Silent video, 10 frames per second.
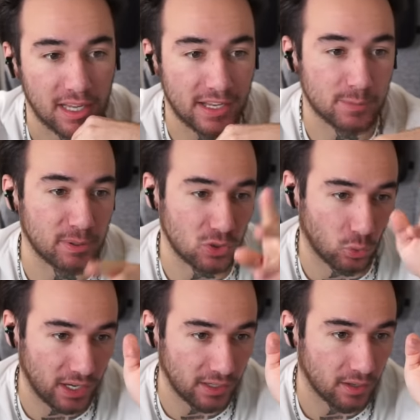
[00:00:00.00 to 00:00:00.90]
is
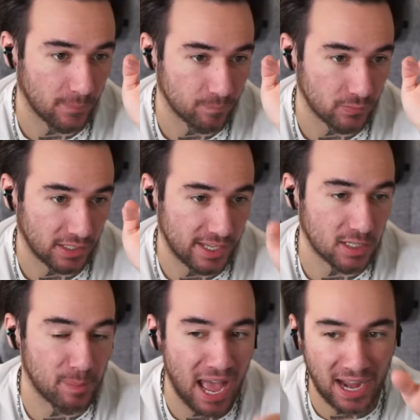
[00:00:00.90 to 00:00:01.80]
between
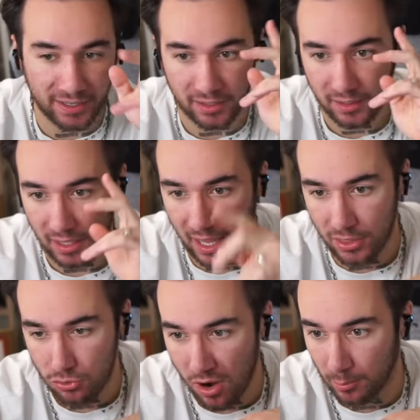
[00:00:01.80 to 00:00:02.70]
Kickback and
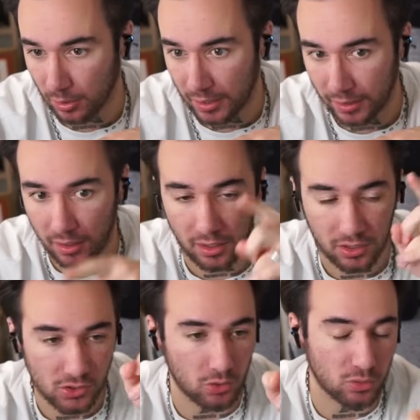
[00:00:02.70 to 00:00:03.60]
the Rumbling.
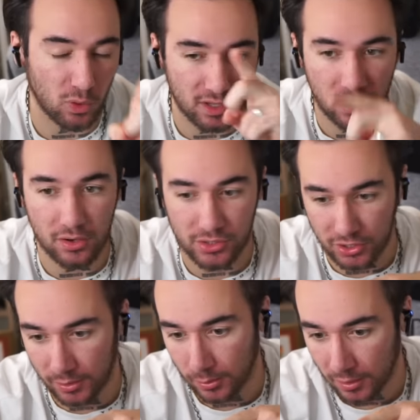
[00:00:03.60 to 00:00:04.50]
So it's one of those
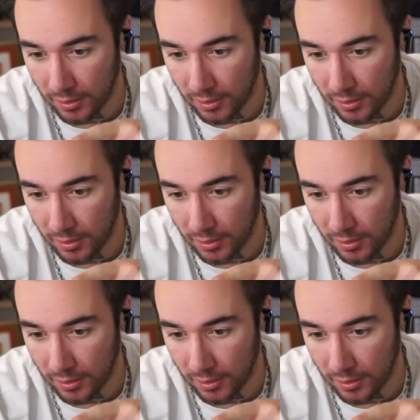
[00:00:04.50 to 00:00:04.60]
two.